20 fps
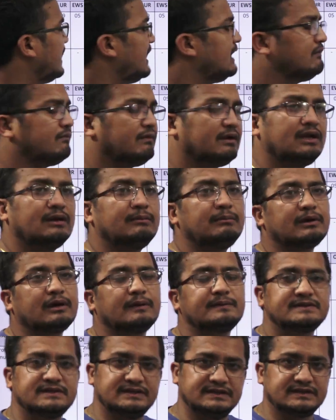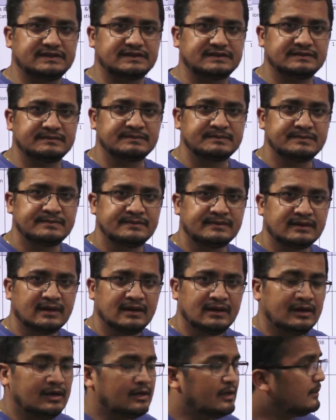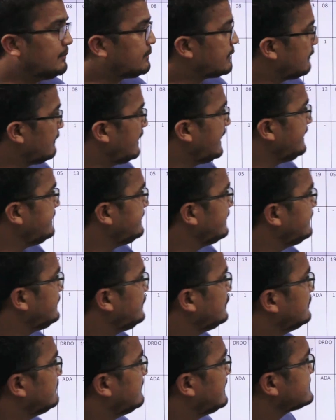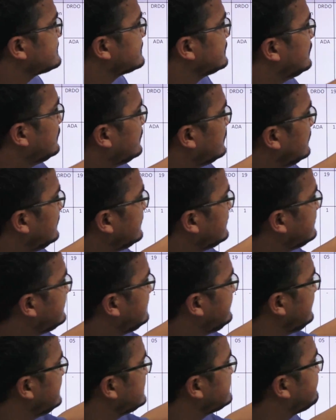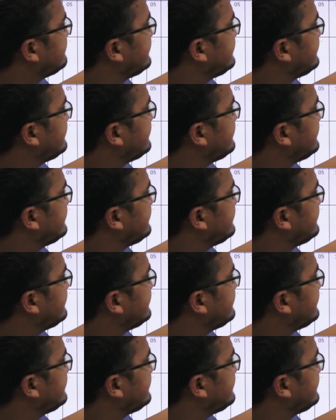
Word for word: and 1 number of seats provided you must hold these